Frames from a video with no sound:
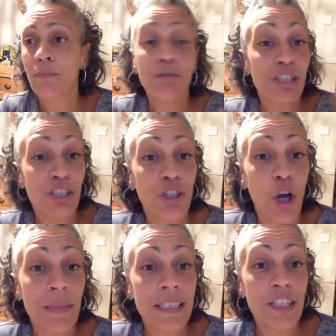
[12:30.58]
Christian
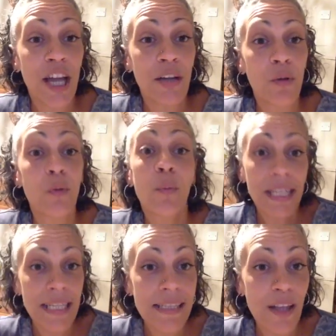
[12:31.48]
Comedy Channel,
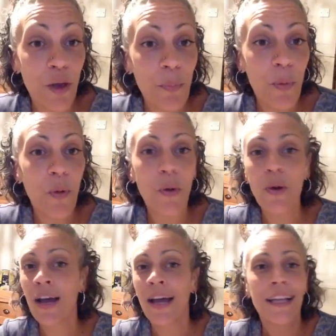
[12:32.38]
Witness No
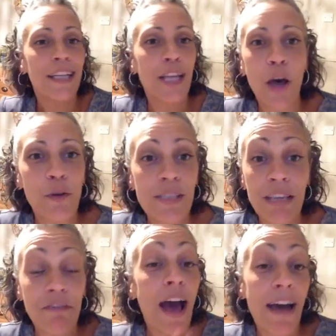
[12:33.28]
More,
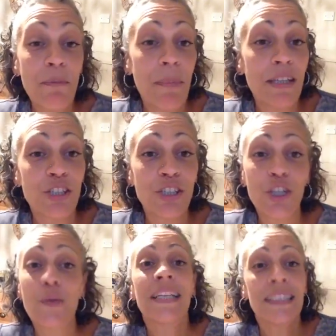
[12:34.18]
loads. If I haven't
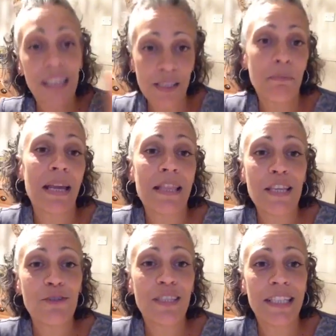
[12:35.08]
mentioned you, it doesn't mean
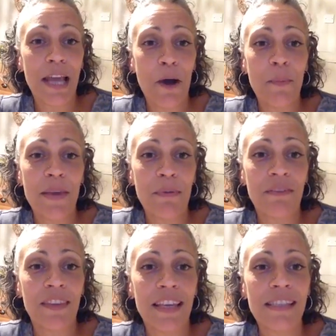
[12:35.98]
that you didn't help me
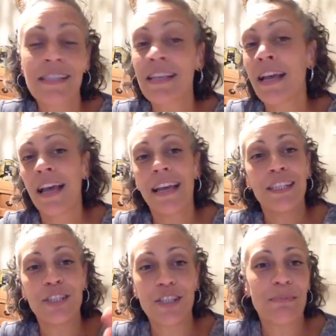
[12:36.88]
with this.
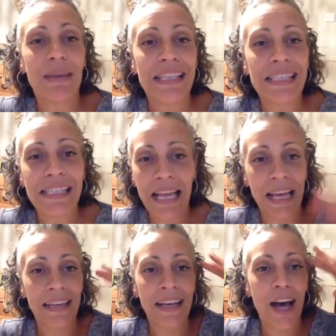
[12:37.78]
It just means
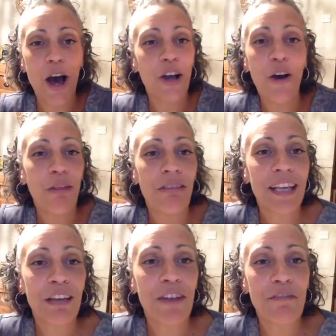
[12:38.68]
that I can't
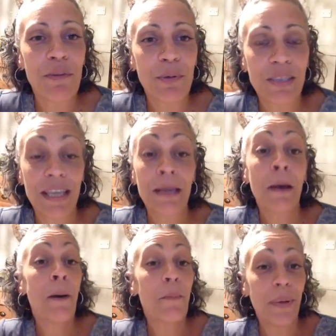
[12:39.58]
think of everybody.
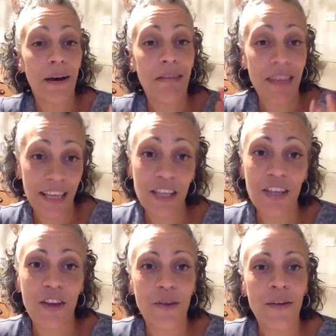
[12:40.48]
But
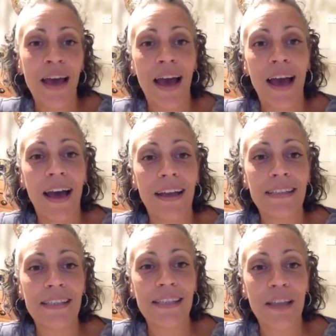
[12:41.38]
thank you,
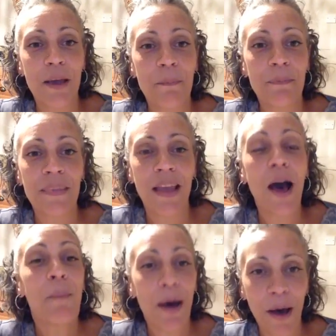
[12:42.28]
and
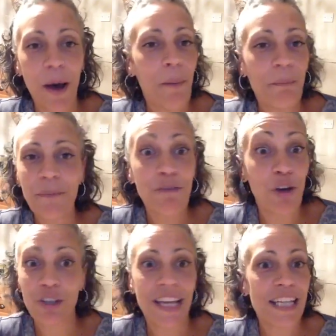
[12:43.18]
I've
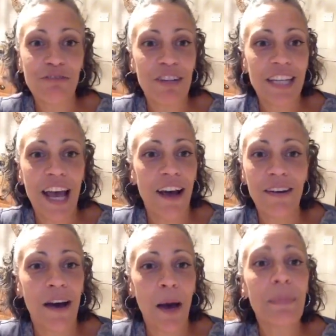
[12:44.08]
got a taste for it
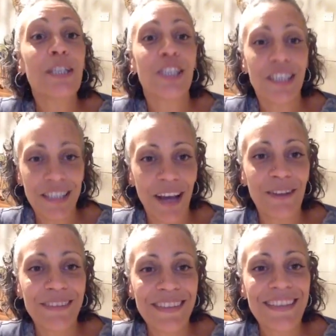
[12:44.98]
now. I'm itching to
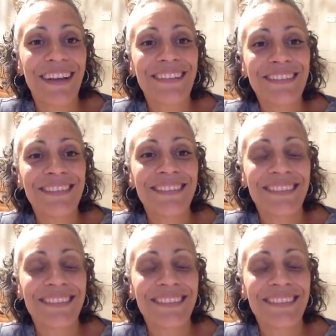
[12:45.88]
go, so